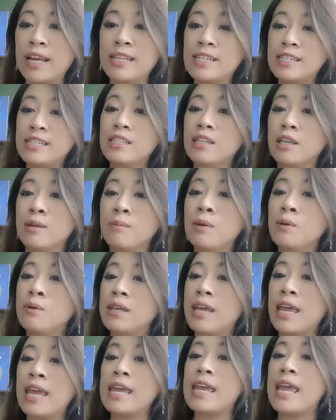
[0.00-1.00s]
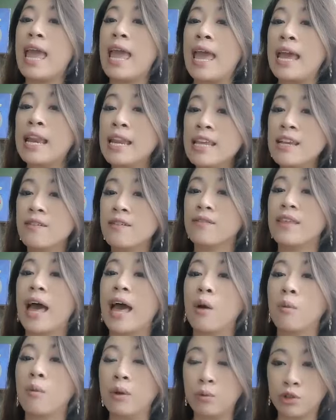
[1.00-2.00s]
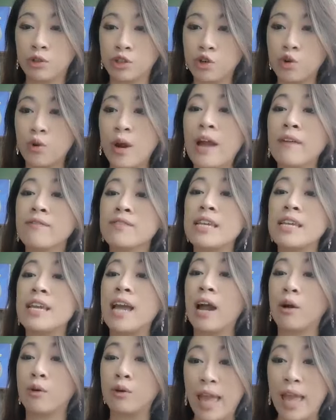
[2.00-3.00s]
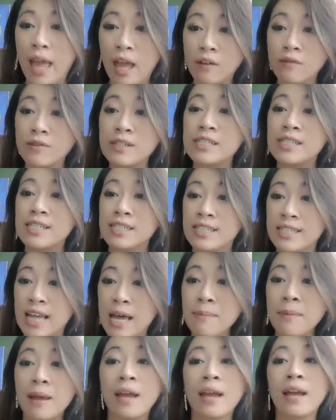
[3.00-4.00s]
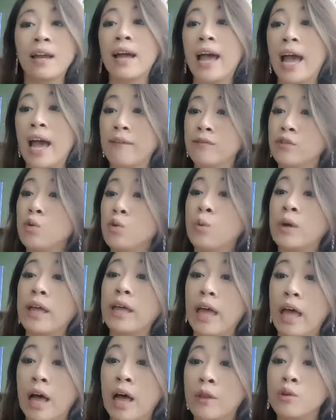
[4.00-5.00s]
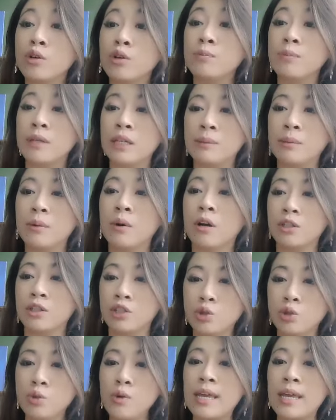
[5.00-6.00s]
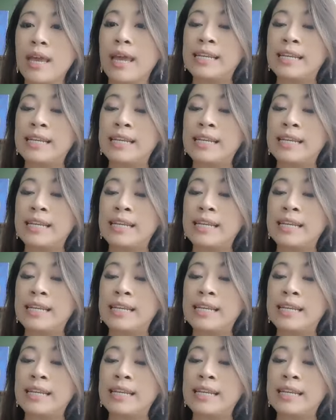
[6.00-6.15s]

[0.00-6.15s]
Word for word: It doesn't communicate any of that when we're crafting our every step after what other people are doing.